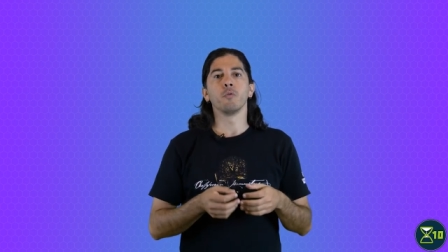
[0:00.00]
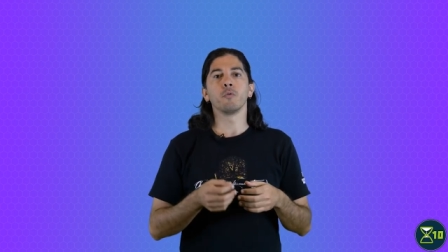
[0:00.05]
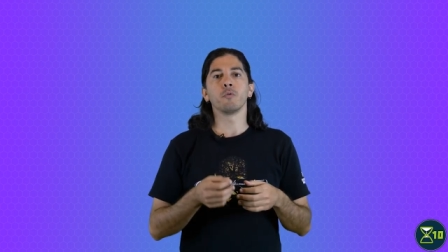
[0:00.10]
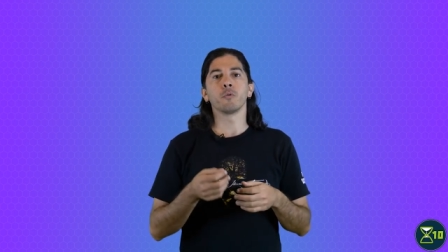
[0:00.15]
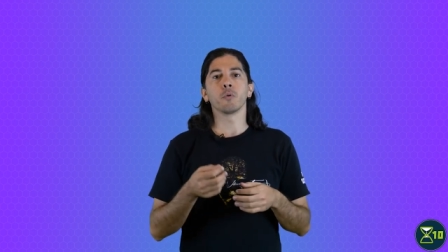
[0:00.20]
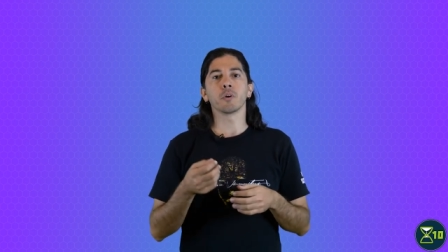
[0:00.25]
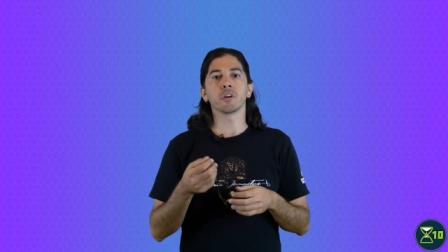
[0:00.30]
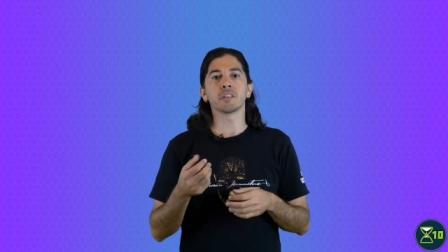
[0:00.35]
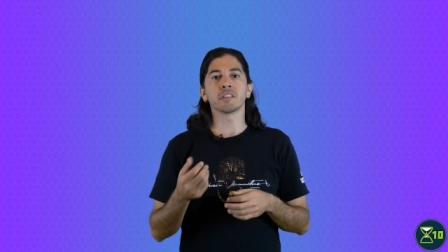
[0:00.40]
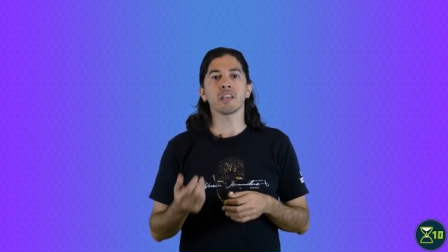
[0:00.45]

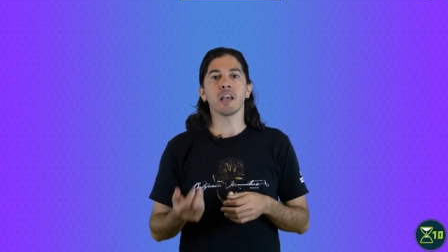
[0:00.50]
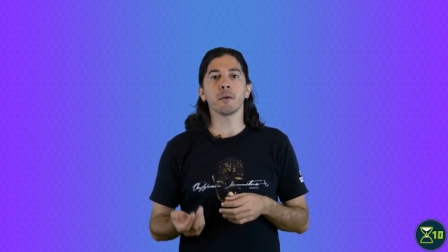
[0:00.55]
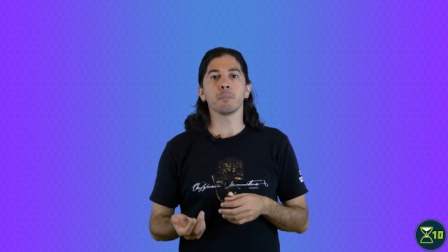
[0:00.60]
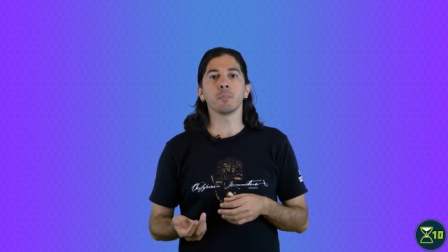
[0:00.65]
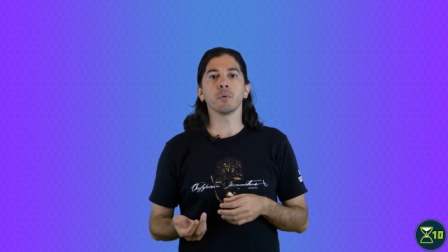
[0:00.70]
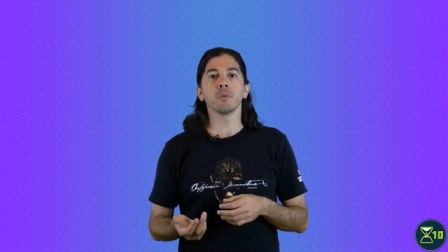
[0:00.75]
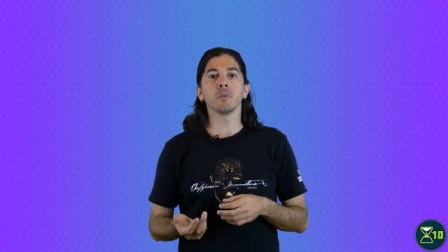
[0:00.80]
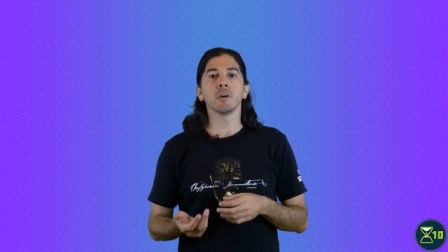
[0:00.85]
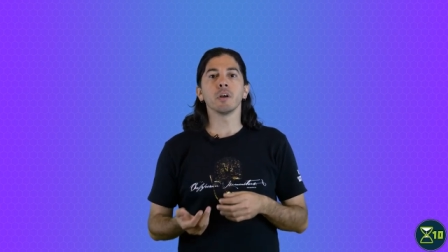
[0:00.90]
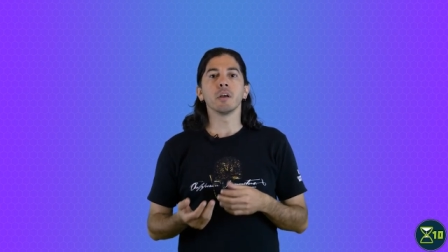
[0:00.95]
For
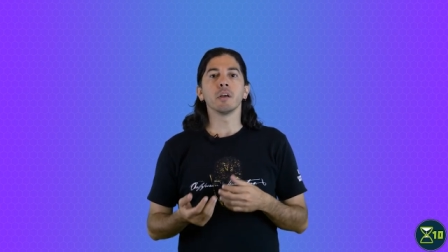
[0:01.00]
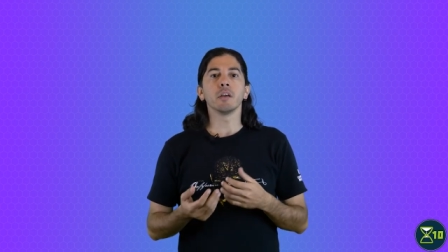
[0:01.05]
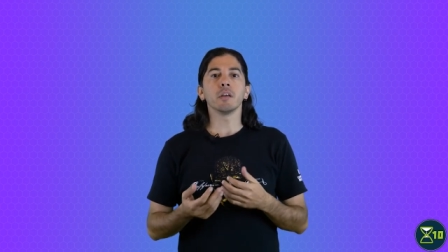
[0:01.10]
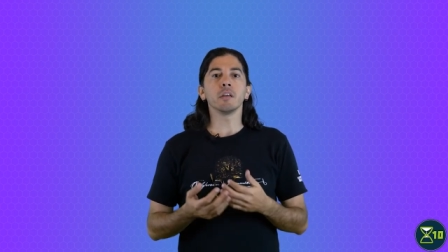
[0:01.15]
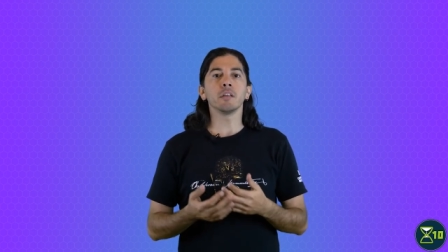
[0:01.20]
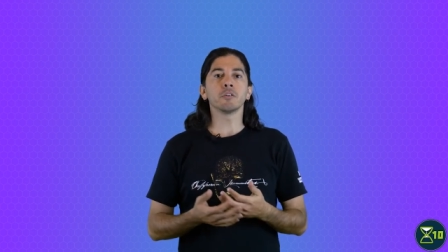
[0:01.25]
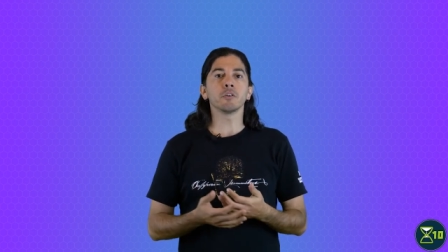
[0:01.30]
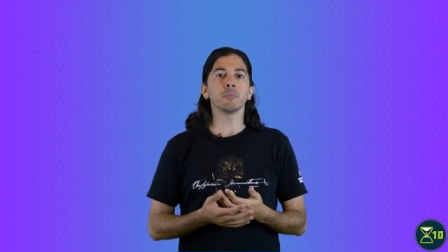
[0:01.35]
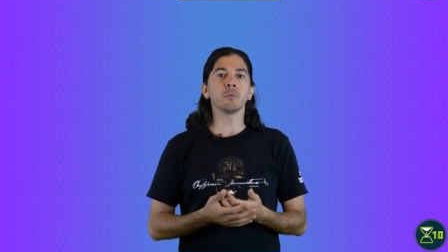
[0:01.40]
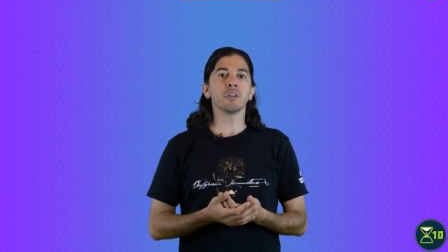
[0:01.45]
example,
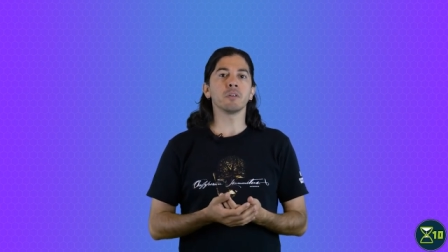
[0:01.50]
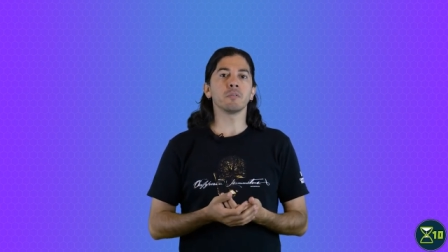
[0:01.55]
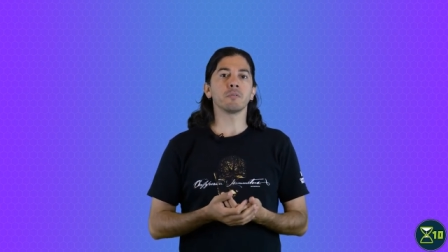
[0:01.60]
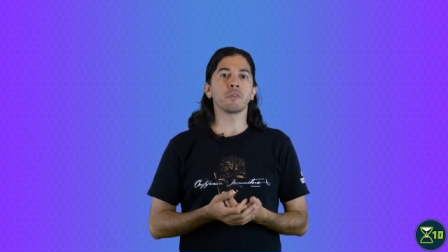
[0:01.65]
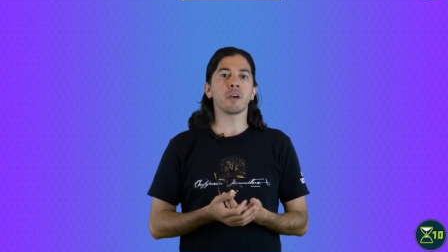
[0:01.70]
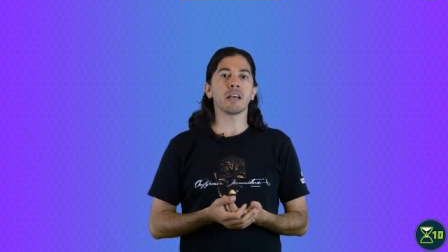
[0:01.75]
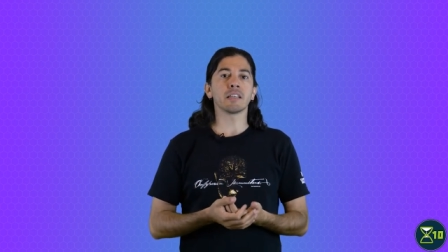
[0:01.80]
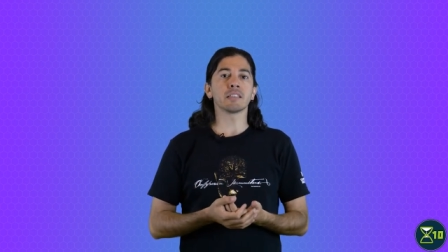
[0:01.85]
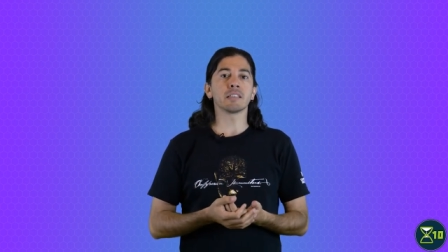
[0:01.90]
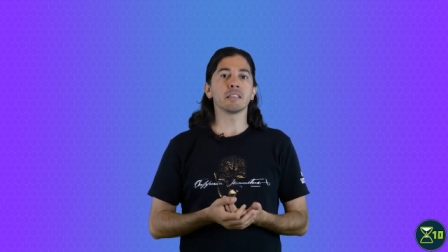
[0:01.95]
intermittent
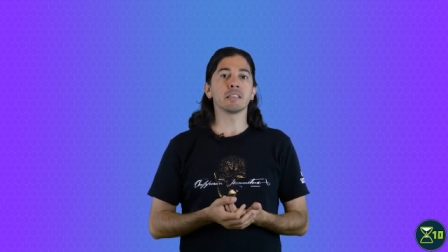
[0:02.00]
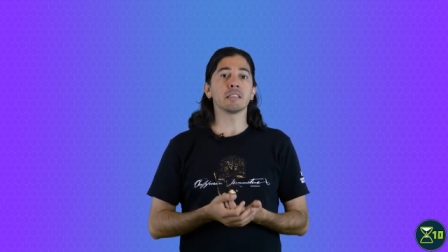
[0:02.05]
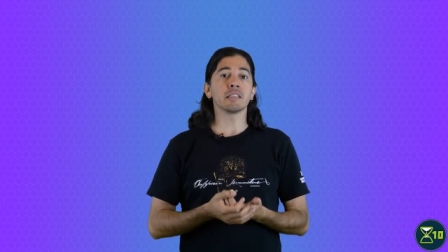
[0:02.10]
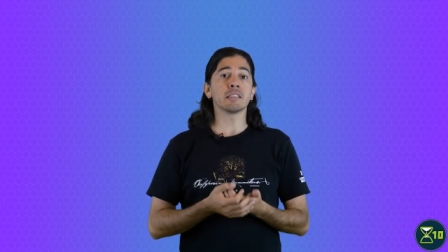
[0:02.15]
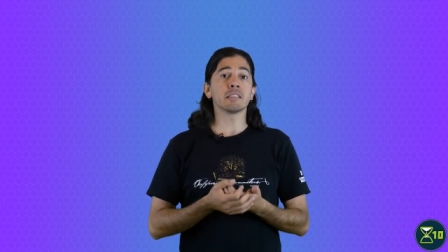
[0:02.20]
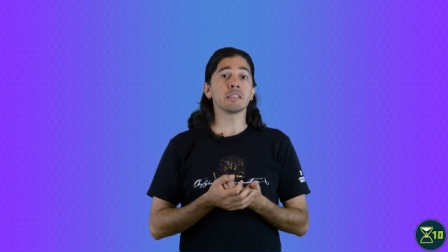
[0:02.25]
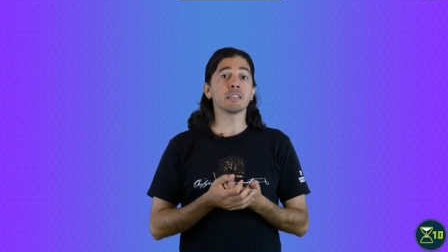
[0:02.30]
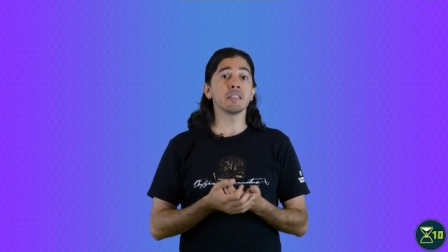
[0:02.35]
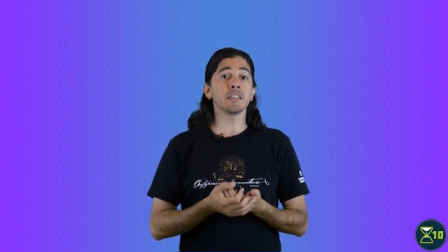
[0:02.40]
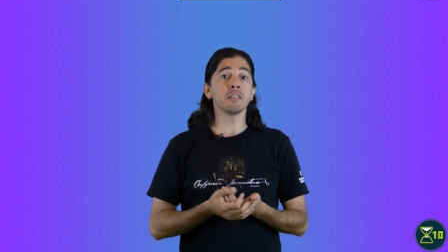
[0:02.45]
fasting
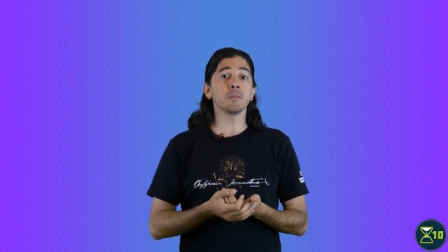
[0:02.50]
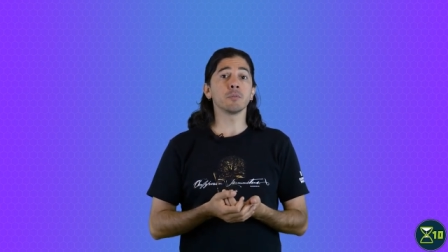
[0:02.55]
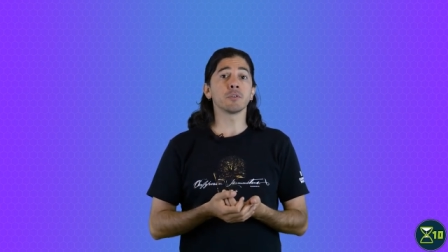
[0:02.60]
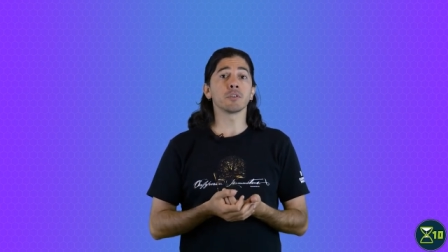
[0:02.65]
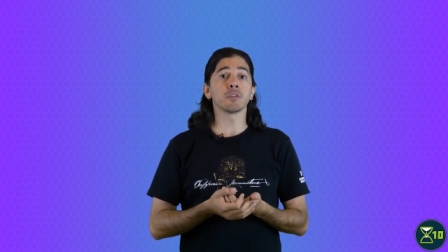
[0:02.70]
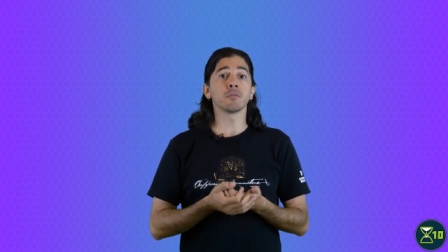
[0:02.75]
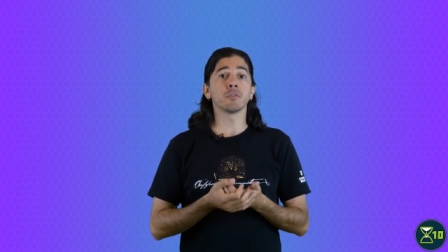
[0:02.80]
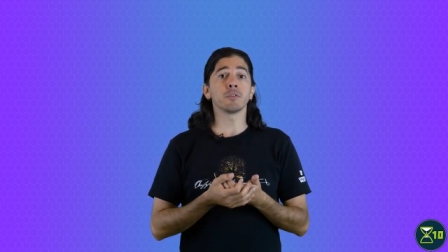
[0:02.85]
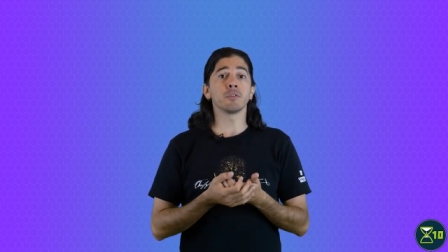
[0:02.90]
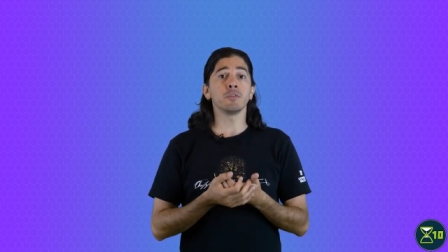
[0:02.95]
seems
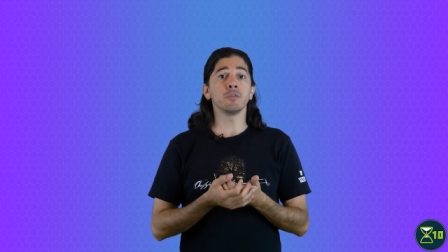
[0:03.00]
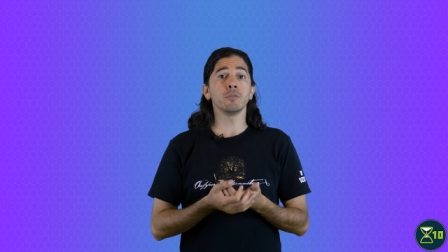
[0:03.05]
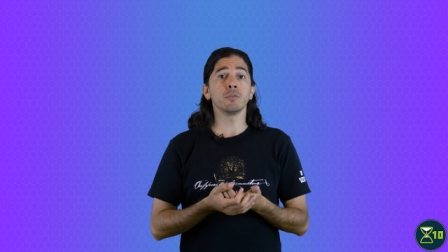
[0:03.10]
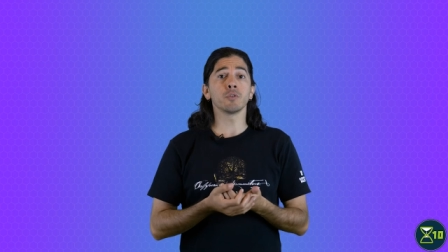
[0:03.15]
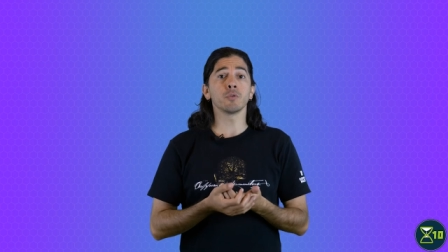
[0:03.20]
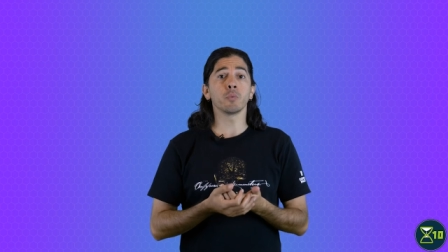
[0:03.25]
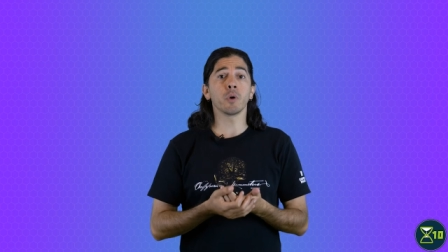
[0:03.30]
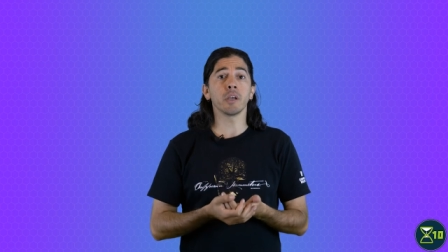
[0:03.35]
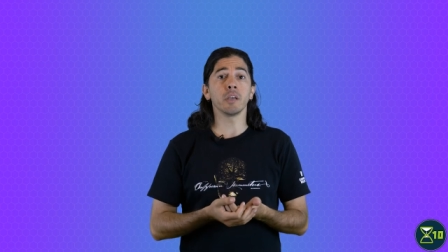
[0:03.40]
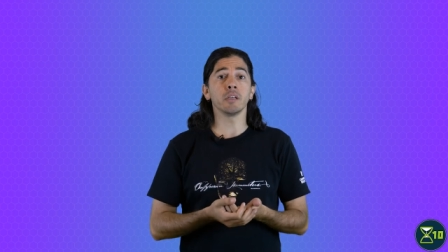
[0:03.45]
to
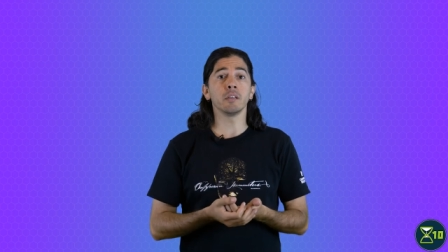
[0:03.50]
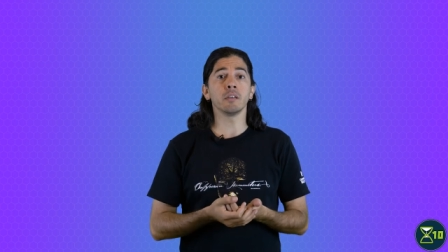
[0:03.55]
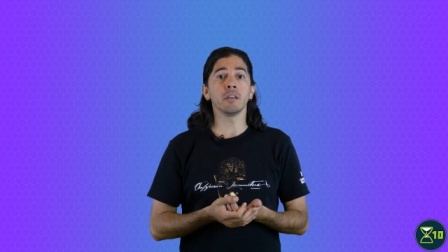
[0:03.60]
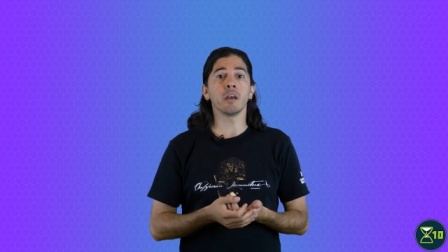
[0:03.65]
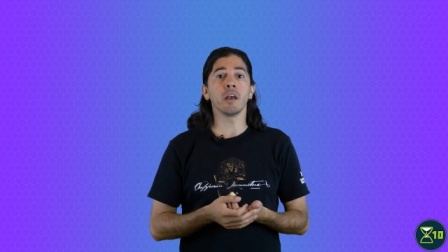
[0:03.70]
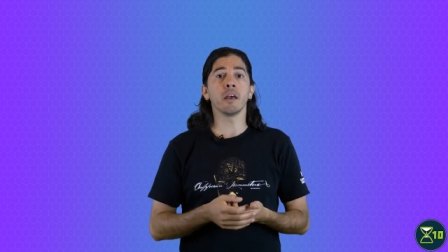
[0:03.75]
reduce weight